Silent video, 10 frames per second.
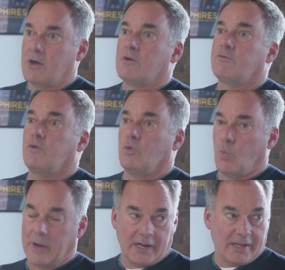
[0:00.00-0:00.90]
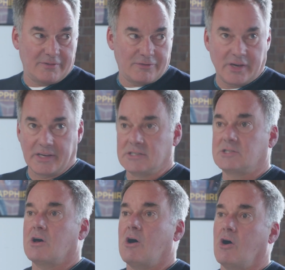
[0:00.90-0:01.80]
for the weekly fees,
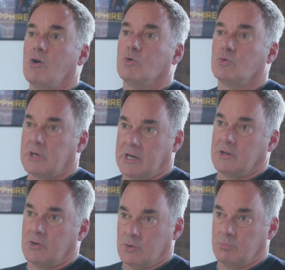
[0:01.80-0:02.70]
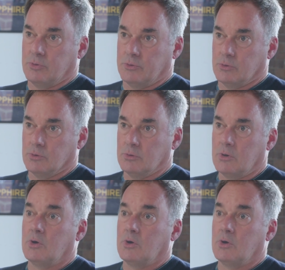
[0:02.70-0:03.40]
the whole kit and caboodle?